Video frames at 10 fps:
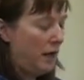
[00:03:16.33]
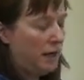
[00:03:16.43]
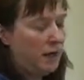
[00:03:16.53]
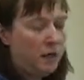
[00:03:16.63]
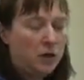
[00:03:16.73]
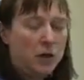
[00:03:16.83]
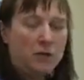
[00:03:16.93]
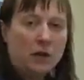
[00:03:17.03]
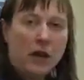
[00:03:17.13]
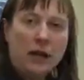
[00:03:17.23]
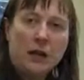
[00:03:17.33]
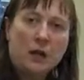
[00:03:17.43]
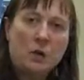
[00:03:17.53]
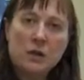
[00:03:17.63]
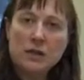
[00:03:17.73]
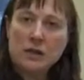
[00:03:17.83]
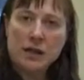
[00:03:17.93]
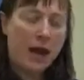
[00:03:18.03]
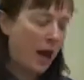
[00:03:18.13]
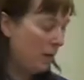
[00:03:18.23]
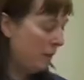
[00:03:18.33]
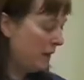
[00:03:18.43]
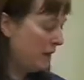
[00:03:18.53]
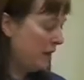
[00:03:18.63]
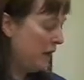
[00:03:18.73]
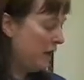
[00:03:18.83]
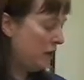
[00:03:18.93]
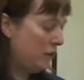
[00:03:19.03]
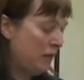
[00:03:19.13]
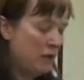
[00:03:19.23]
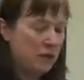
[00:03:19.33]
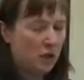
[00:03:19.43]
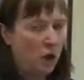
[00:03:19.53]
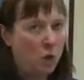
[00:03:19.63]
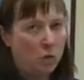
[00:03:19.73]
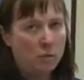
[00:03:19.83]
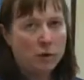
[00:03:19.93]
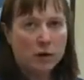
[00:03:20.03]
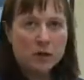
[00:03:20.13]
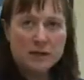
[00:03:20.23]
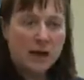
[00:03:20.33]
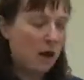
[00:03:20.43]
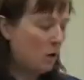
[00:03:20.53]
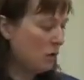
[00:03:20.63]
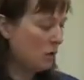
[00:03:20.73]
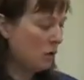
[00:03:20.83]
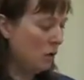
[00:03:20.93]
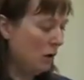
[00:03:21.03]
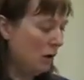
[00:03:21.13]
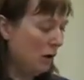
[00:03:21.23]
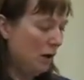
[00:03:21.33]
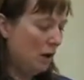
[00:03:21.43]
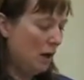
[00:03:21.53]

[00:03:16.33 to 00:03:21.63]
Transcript: Again, you never kind of know what's going to happen. You may need to comb burrs out, or